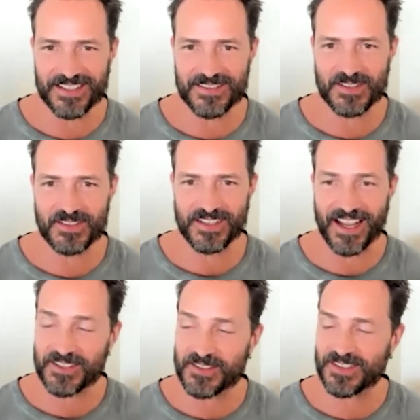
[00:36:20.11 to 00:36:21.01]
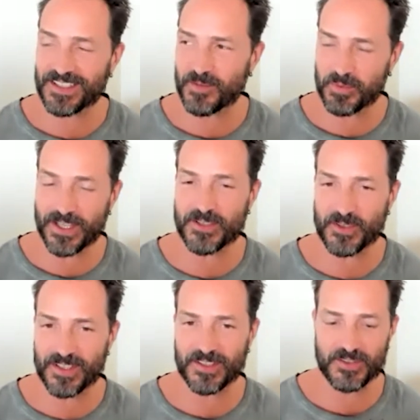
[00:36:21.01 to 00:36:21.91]
it's actually a
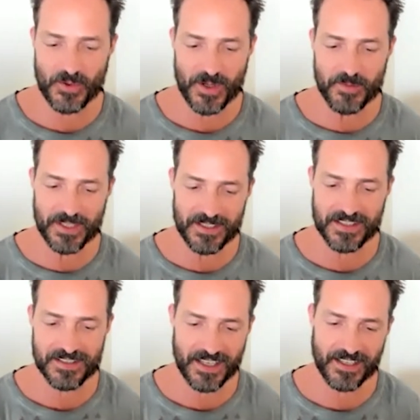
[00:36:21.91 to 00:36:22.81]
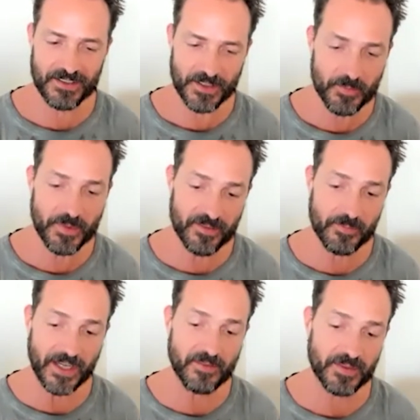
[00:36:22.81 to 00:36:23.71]
pleasure and a joy, but it does take a little bit of
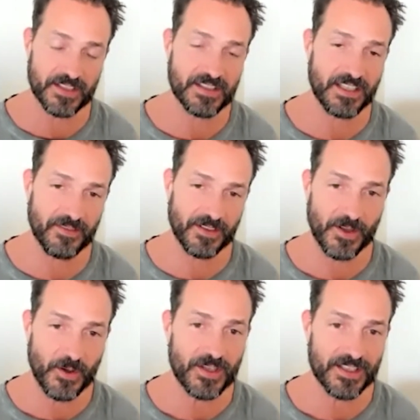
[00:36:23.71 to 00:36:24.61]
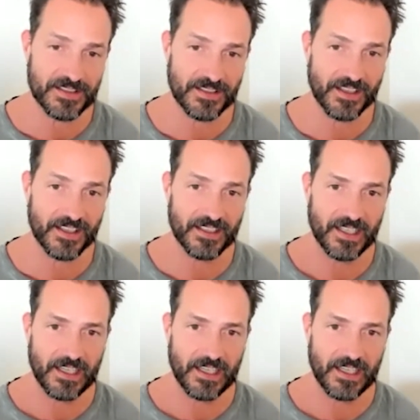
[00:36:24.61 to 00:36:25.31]
mindfulness to even notice that